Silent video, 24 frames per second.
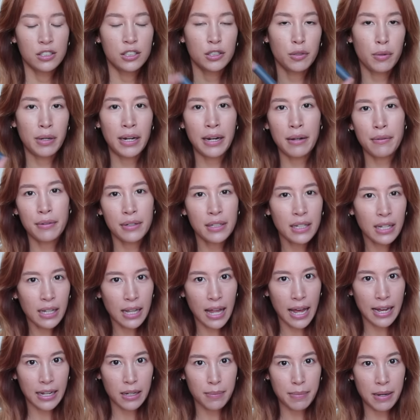So what I really
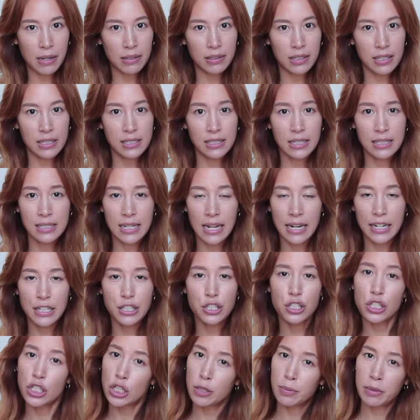like about this is that it's
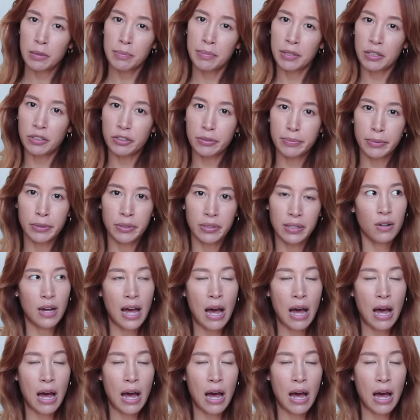super buildable.